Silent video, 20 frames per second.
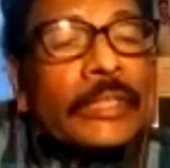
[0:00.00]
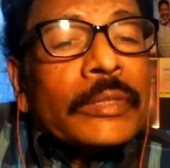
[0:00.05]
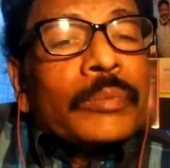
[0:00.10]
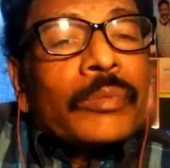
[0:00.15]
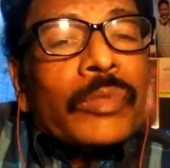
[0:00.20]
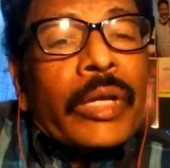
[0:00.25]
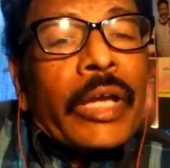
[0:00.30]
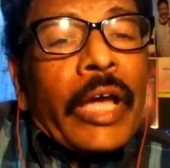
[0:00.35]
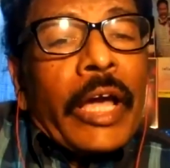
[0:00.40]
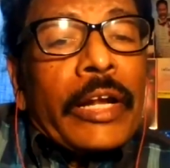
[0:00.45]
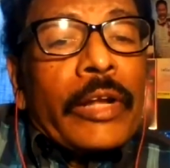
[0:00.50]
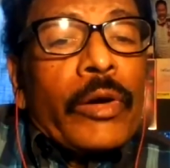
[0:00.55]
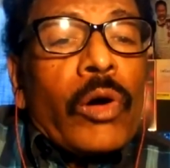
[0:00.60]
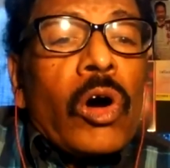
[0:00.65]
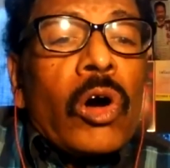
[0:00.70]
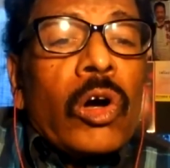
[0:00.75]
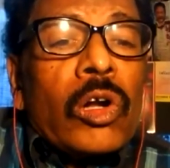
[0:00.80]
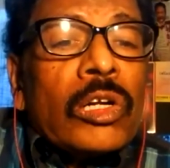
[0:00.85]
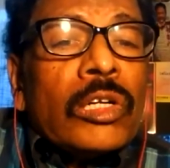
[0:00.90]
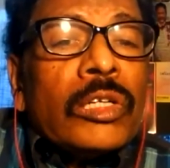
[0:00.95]
and
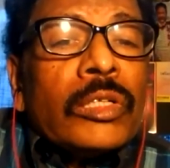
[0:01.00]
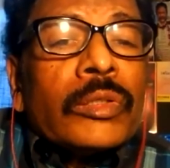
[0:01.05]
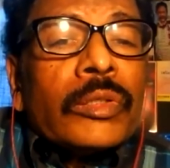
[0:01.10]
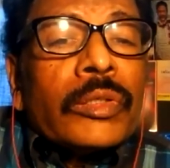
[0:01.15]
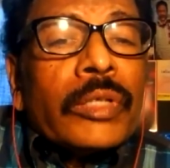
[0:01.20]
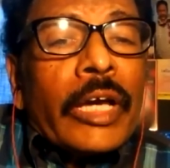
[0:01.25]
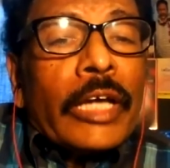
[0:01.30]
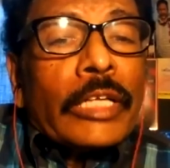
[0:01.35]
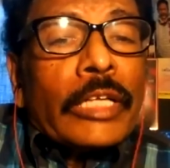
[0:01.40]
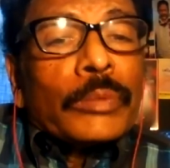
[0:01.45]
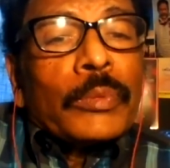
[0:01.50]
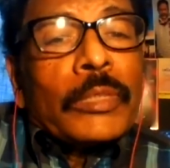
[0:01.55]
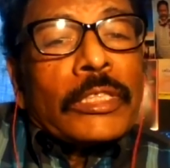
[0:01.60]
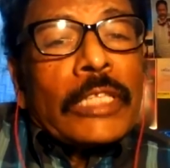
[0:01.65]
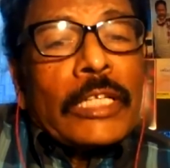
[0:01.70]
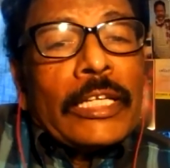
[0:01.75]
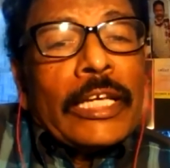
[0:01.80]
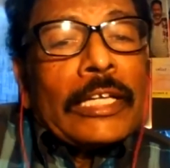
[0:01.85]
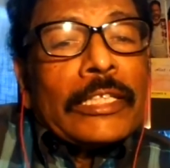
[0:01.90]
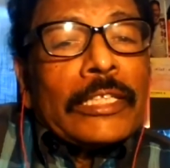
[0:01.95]
all, and especially
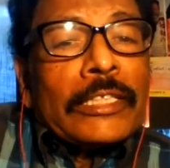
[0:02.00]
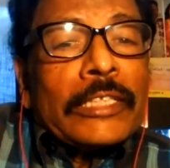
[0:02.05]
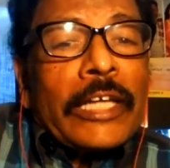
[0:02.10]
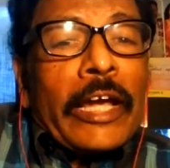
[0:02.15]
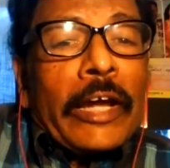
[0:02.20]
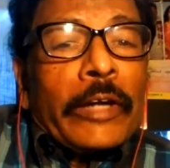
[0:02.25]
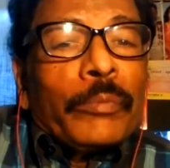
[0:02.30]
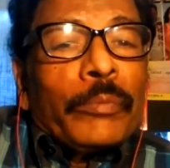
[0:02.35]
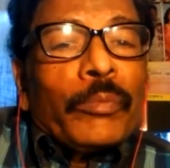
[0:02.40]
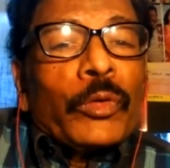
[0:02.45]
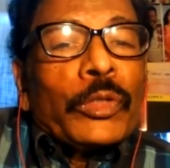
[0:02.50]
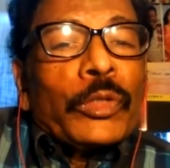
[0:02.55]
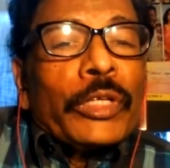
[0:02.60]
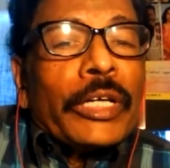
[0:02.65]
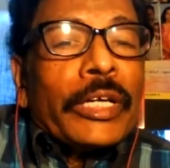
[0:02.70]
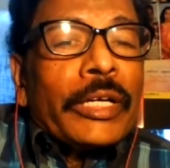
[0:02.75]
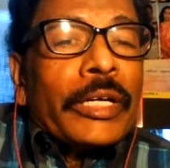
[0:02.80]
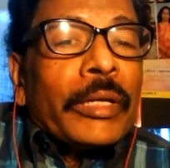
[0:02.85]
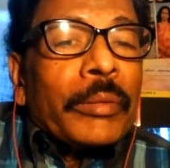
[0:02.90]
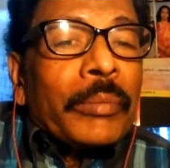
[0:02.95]
at the time for the
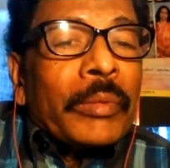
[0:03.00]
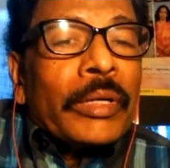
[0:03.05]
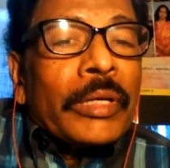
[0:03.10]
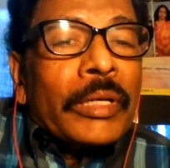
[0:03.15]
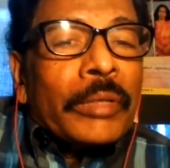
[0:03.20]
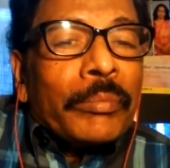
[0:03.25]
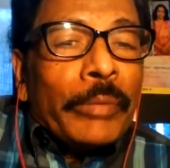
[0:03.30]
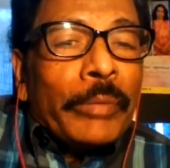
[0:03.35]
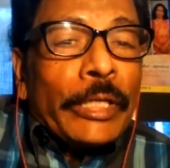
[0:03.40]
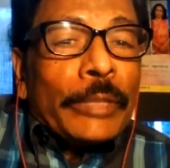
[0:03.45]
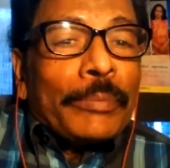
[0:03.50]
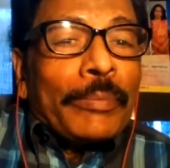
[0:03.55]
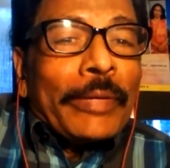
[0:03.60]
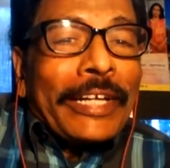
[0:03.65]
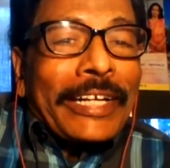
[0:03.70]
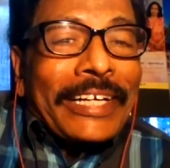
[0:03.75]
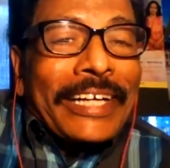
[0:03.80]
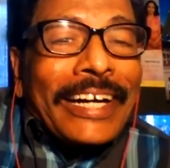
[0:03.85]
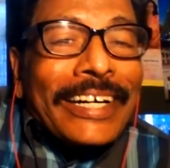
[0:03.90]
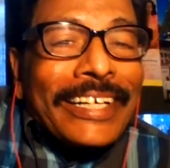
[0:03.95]
Meet
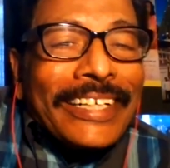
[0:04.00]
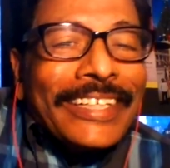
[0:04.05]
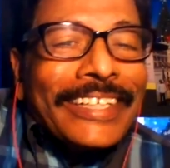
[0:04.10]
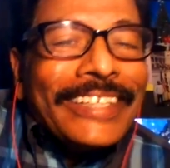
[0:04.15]
Menaca.